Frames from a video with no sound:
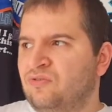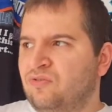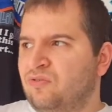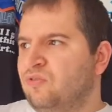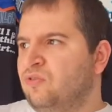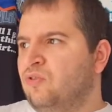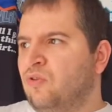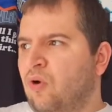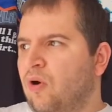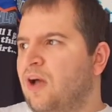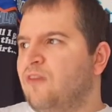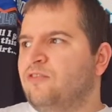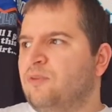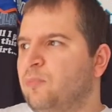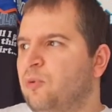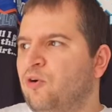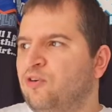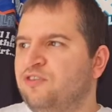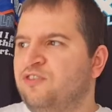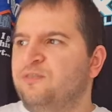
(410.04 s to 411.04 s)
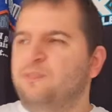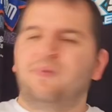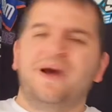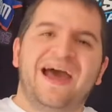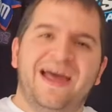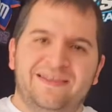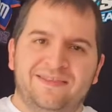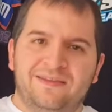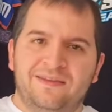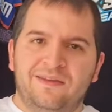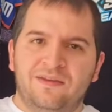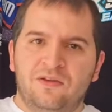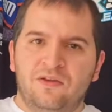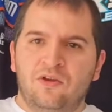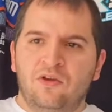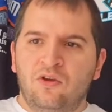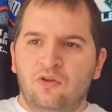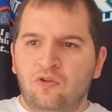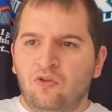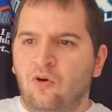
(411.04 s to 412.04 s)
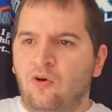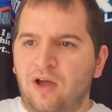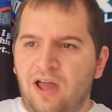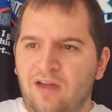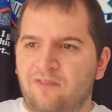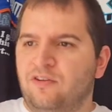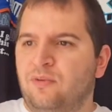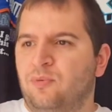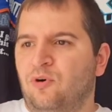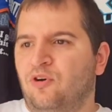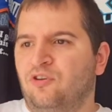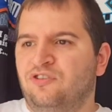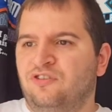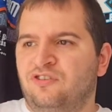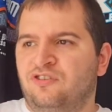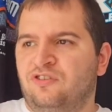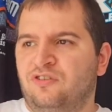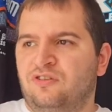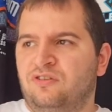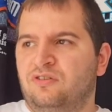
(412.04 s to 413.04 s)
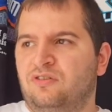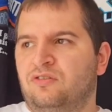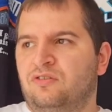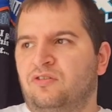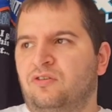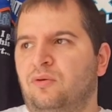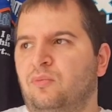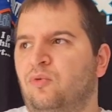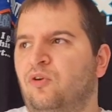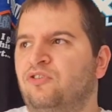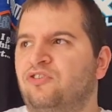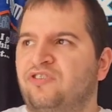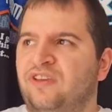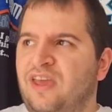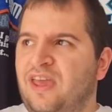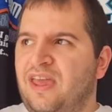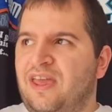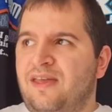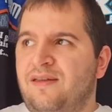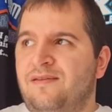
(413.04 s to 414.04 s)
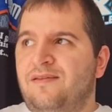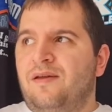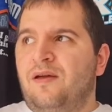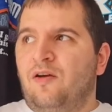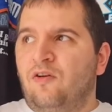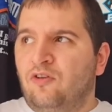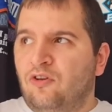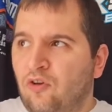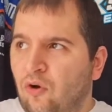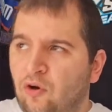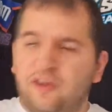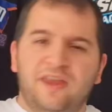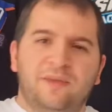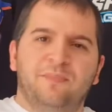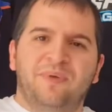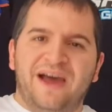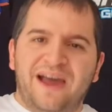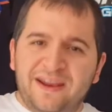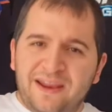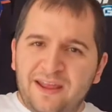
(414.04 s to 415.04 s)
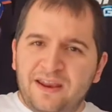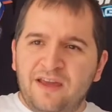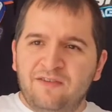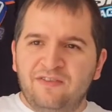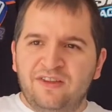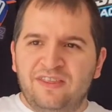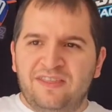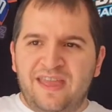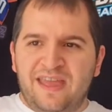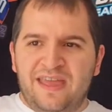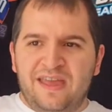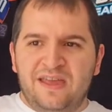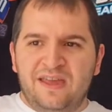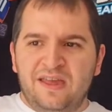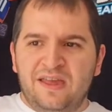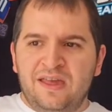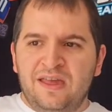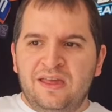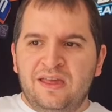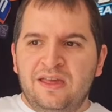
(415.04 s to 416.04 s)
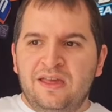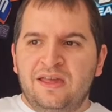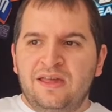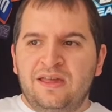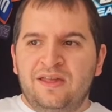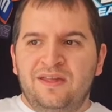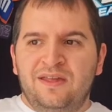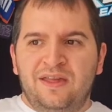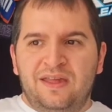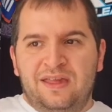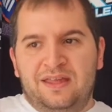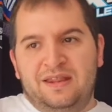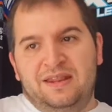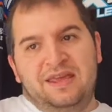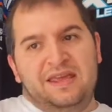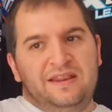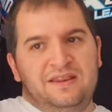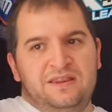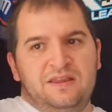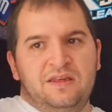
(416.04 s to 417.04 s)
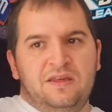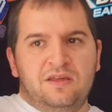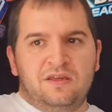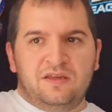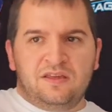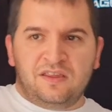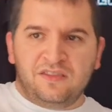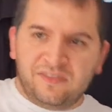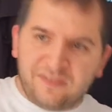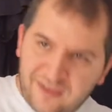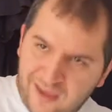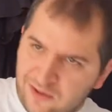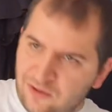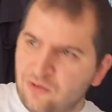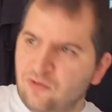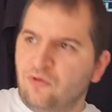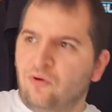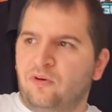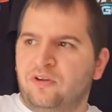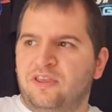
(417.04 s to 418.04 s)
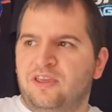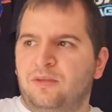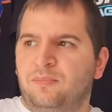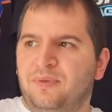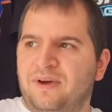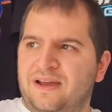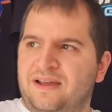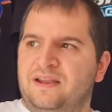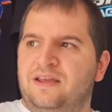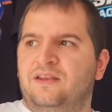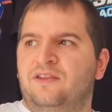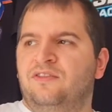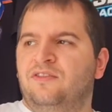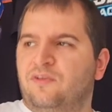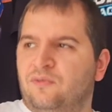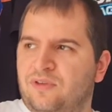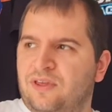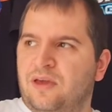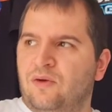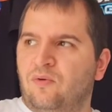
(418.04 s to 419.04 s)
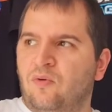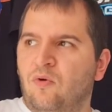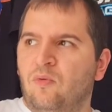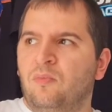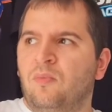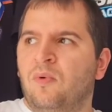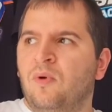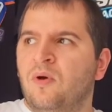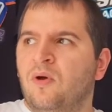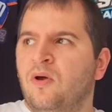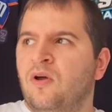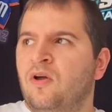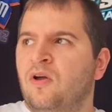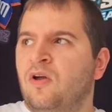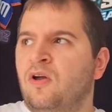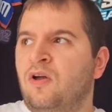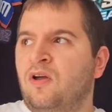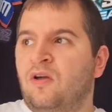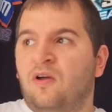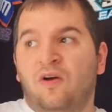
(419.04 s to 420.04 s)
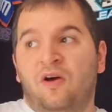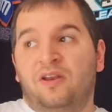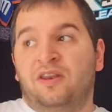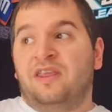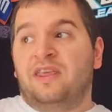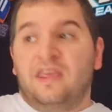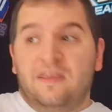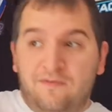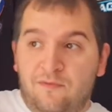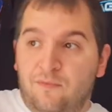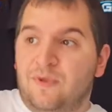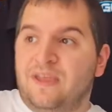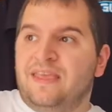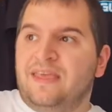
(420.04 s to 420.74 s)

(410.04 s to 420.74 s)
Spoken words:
not every boss is bad. Not every boss wants you to knock your pan in every day and then continue knocking your pan in until you get home. And even when you